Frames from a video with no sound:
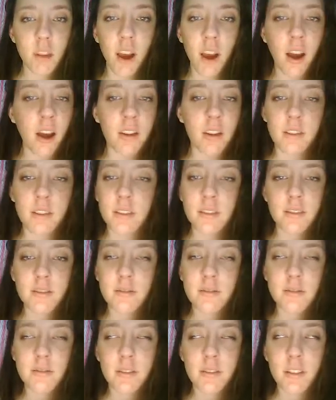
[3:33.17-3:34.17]
Not.
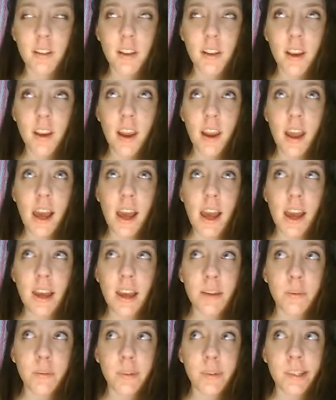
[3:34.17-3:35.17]

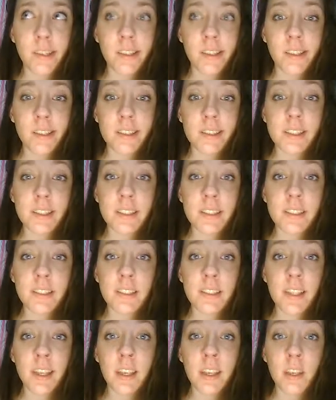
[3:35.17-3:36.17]
I will
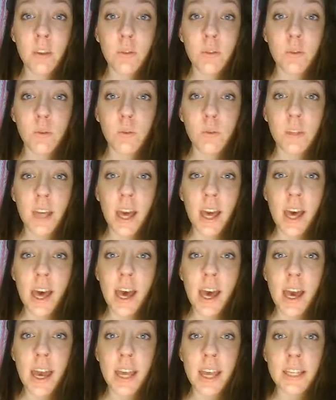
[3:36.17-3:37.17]
see you
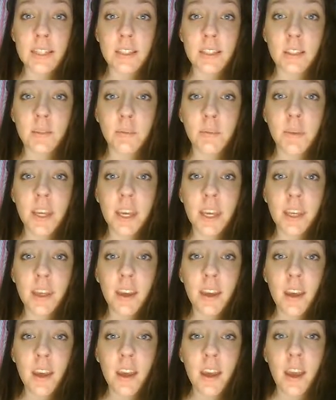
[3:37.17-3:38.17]
guys next week,
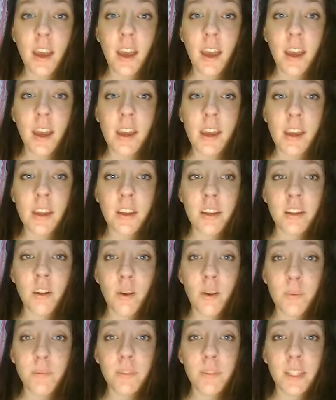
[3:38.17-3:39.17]
and
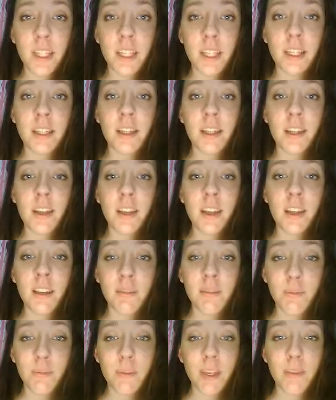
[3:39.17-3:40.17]
hopefully
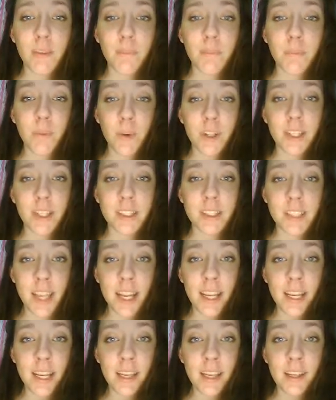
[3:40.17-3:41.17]
it will be more
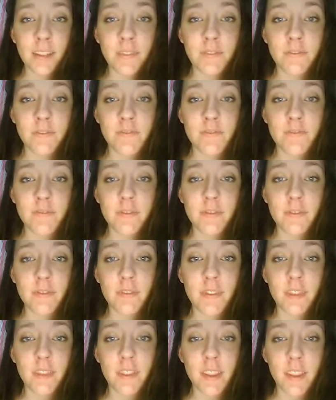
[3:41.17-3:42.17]
exciting
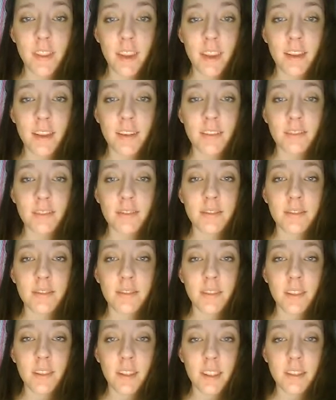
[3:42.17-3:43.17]
than
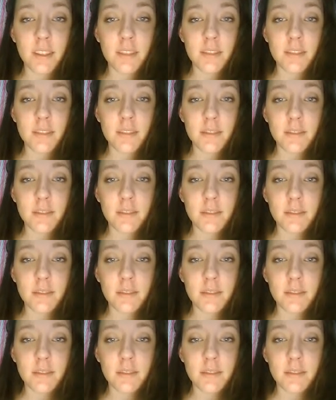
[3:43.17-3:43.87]
this.